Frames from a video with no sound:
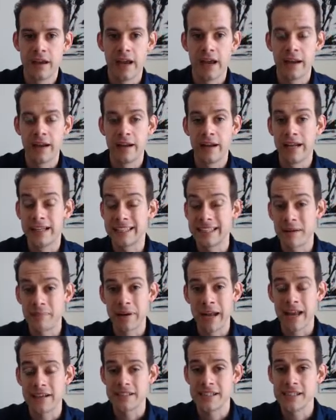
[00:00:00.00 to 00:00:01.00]
And in some
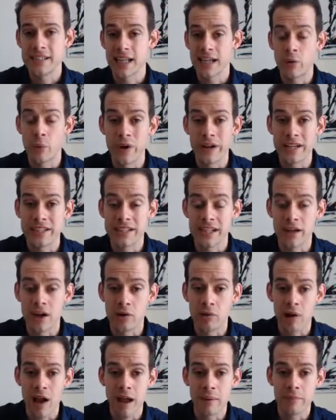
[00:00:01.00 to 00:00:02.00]
cases, like witnessing a
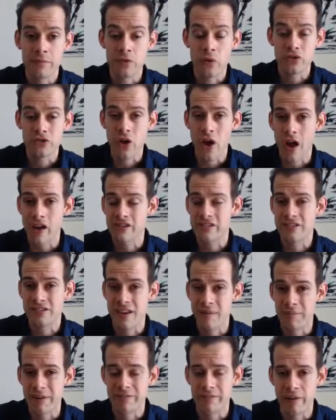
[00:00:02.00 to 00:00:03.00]
crime, those costs
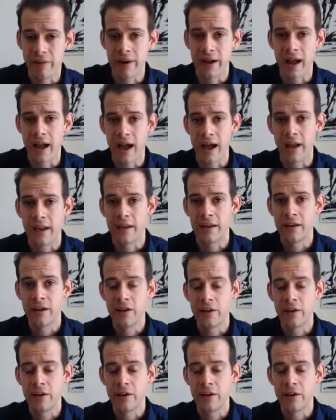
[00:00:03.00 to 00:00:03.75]
can be very high.